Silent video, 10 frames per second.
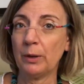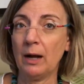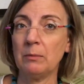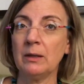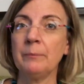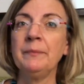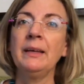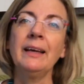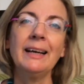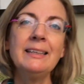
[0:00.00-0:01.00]
problem,
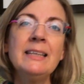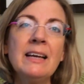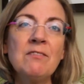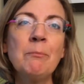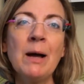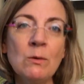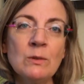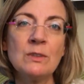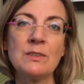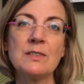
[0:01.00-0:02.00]
I didn't have
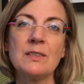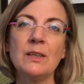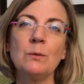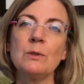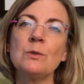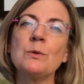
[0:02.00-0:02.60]
mountains, which